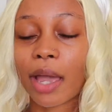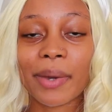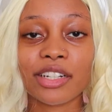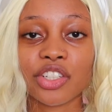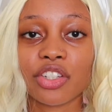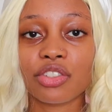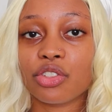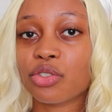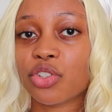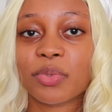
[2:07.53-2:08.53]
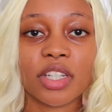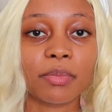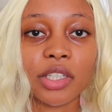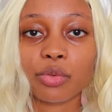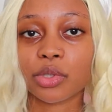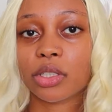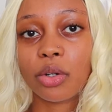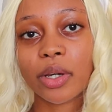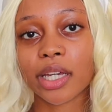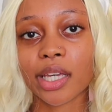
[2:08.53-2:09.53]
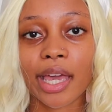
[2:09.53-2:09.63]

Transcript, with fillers: I might just YouTube something real quick